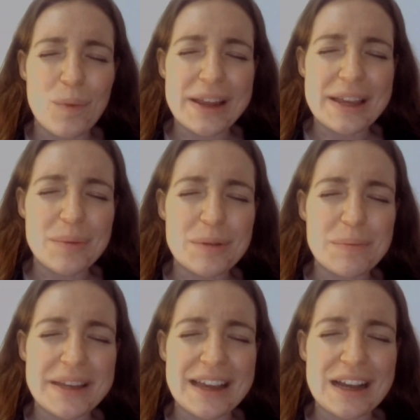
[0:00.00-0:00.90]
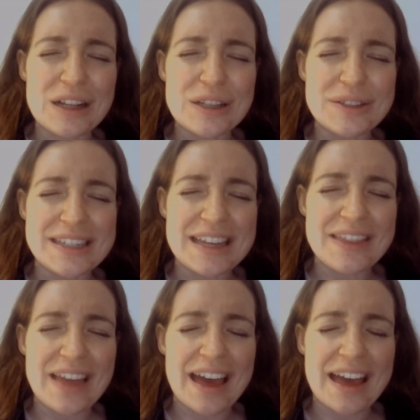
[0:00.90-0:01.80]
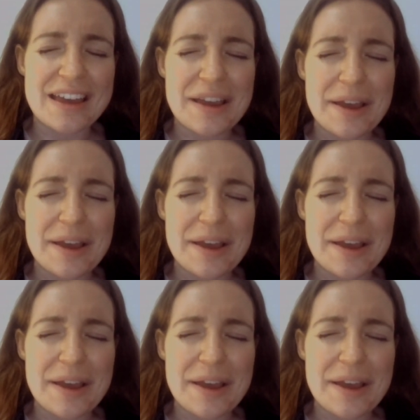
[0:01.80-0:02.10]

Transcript: we would be included in that,